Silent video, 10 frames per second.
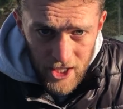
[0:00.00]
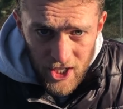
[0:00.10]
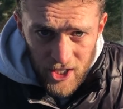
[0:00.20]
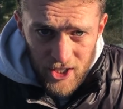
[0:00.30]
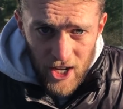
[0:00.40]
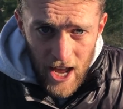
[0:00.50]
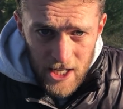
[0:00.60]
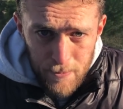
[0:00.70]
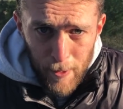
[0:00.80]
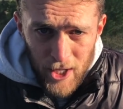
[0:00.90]
is
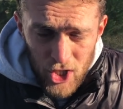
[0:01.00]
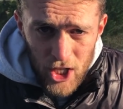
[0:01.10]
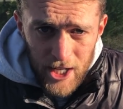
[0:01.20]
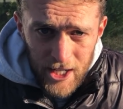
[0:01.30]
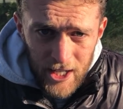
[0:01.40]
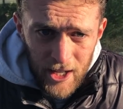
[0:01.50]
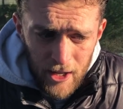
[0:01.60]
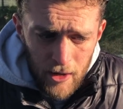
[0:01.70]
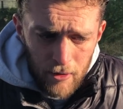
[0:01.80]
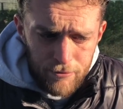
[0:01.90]
especially
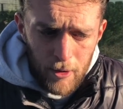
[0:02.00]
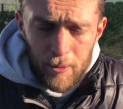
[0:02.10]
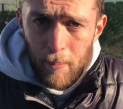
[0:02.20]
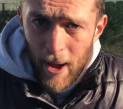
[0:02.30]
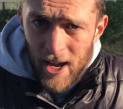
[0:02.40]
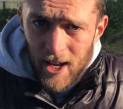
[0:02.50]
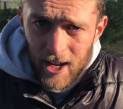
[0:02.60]
from the back,